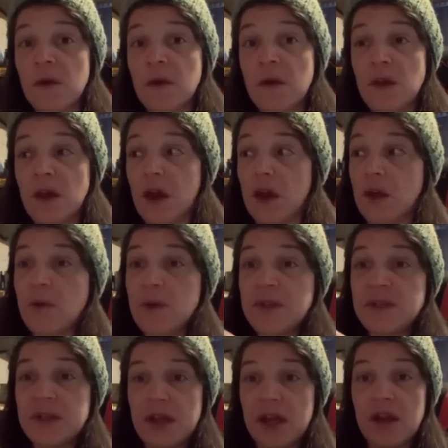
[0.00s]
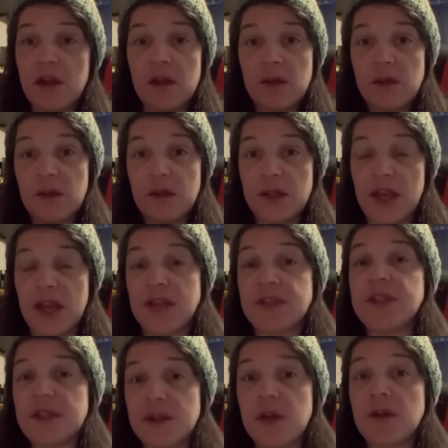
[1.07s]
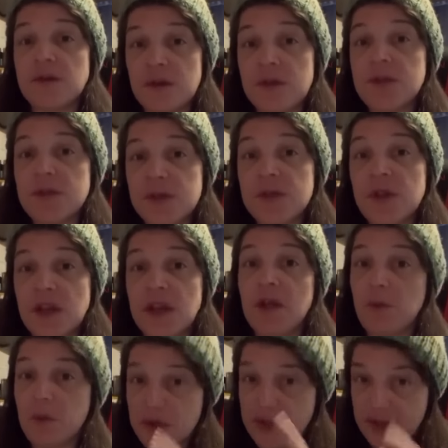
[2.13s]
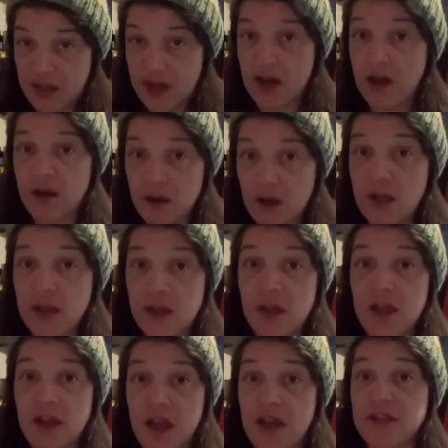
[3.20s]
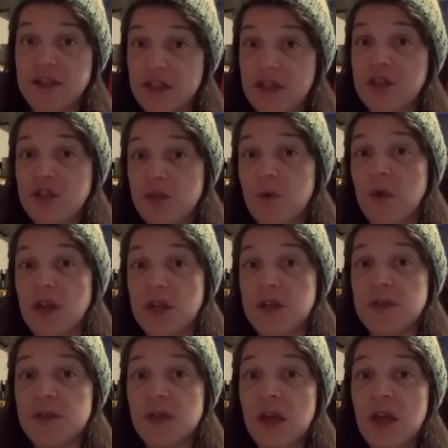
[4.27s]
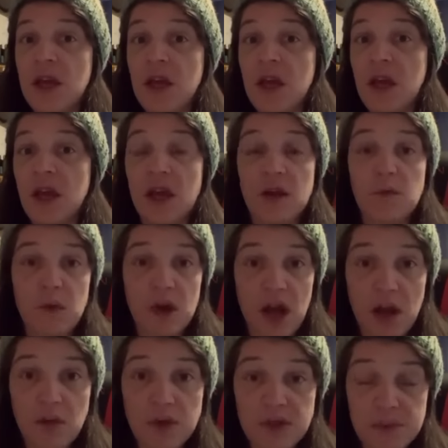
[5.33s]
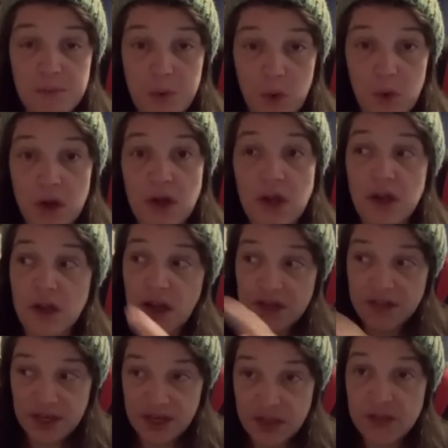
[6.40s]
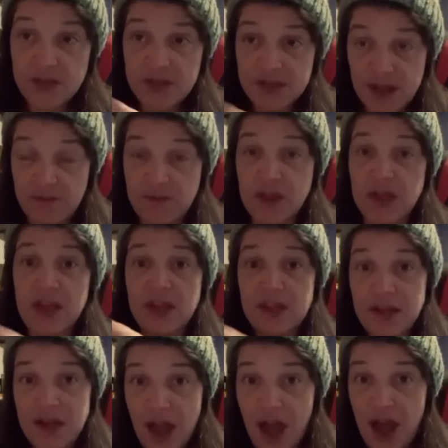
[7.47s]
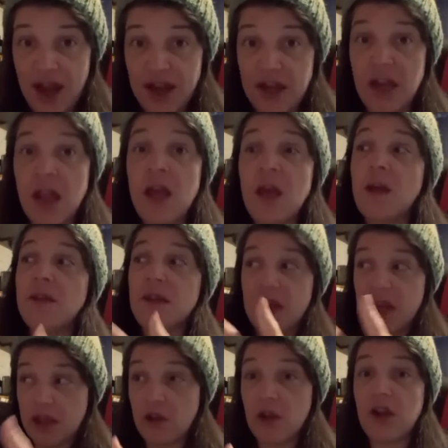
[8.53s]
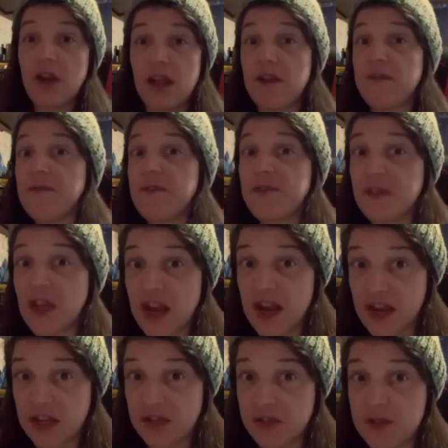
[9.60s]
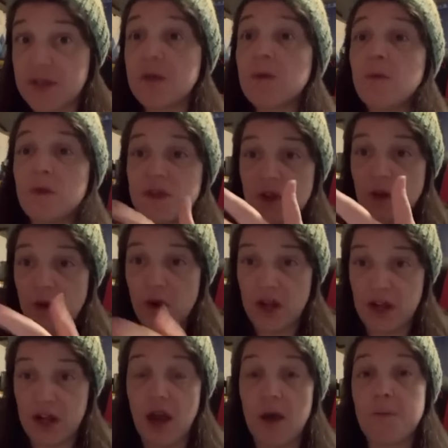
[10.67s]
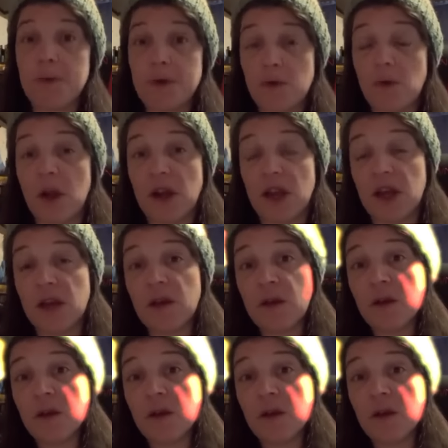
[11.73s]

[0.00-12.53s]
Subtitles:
Yeah, it was there in the 1800s, and it was there in the 1920s. And when I was born in 1979, the Internet of Things was already up and running.